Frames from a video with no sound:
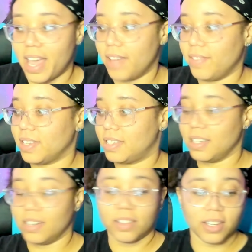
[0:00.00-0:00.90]
have it
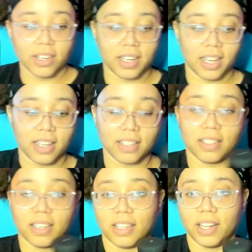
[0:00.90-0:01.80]
sitting on their
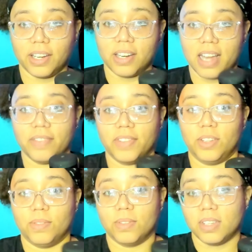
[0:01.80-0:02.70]
desk and they're not
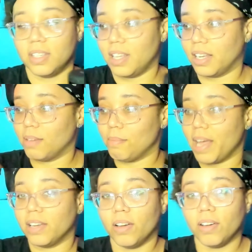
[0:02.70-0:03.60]
even using like a
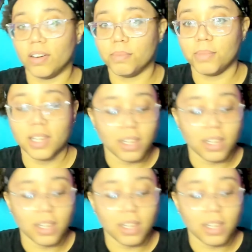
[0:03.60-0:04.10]
mic arm,